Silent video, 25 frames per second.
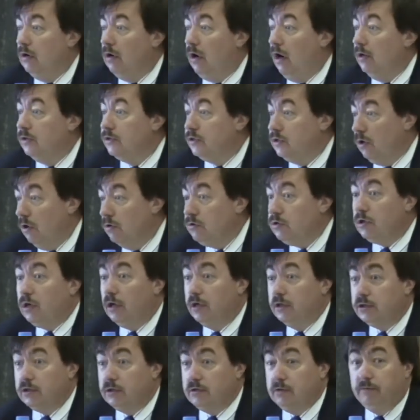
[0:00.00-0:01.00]
Our
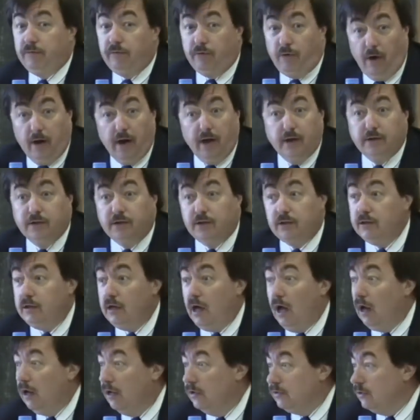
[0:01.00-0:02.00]
socialist friends
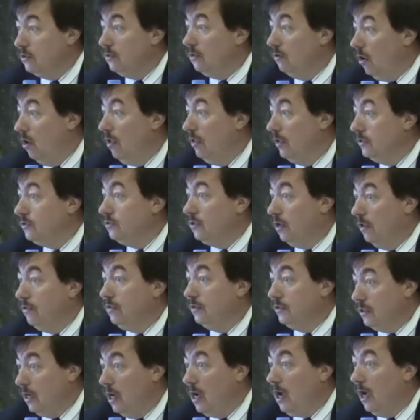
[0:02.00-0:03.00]
tell us this all
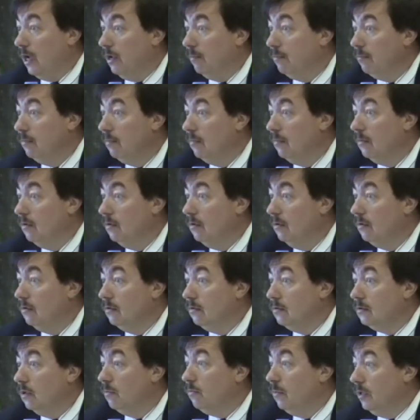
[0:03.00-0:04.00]
the time,
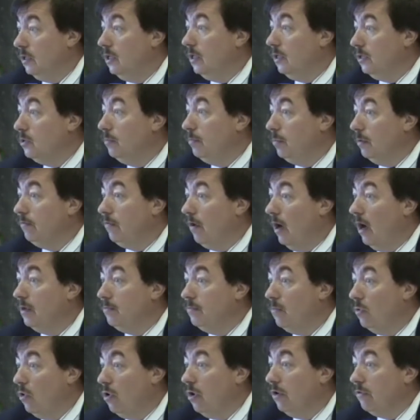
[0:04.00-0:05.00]
that we need to provide
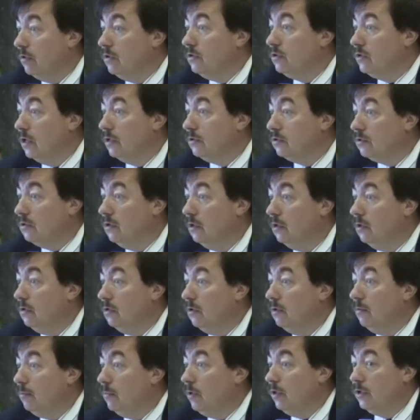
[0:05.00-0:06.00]
more than just
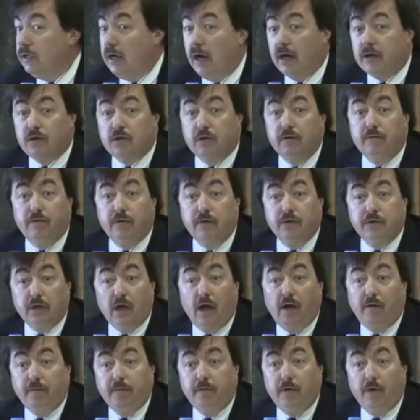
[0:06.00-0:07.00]
protection for
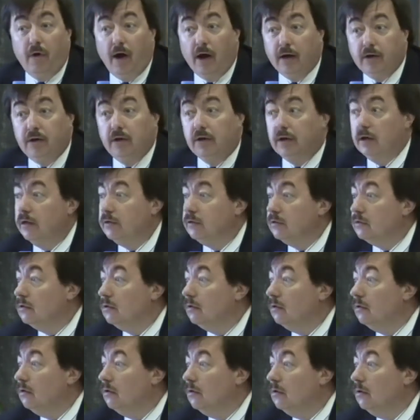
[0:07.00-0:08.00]
self-directedness.
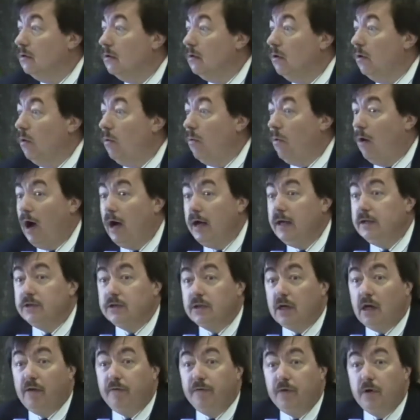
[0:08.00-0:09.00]
Why is
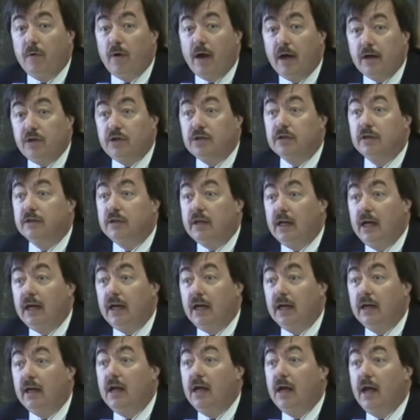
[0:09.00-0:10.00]
self-direction
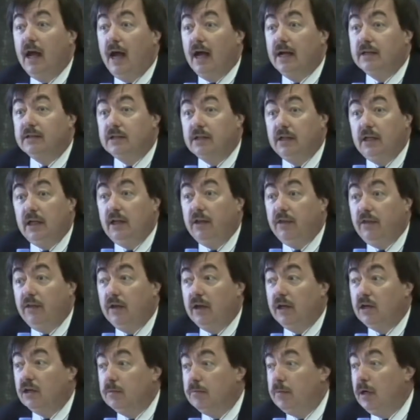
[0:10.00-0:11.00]
taken as the
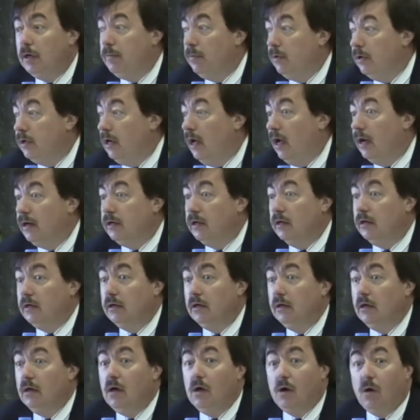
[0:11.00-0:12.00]
thing to be protected?
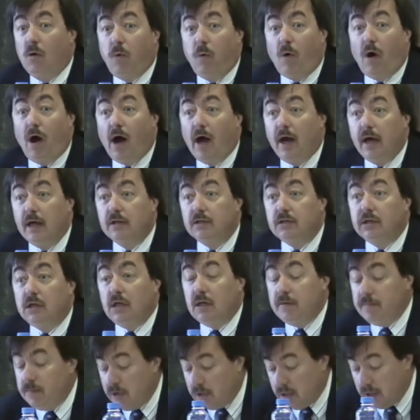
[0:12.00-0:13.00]
Why is
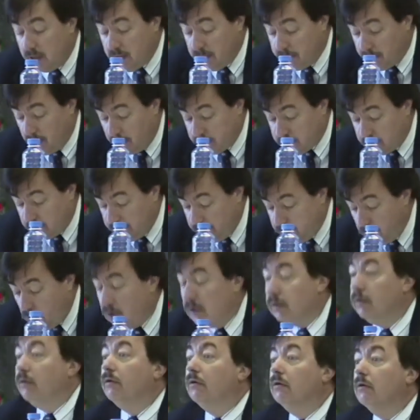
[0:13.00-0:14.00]
liberty the most
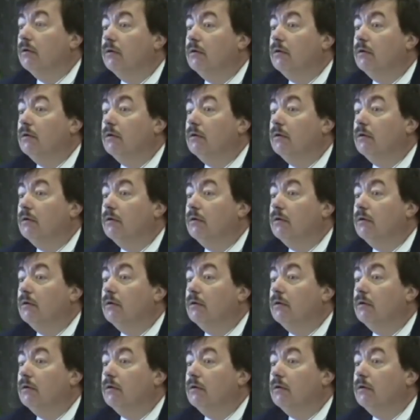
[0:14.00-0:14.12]
important?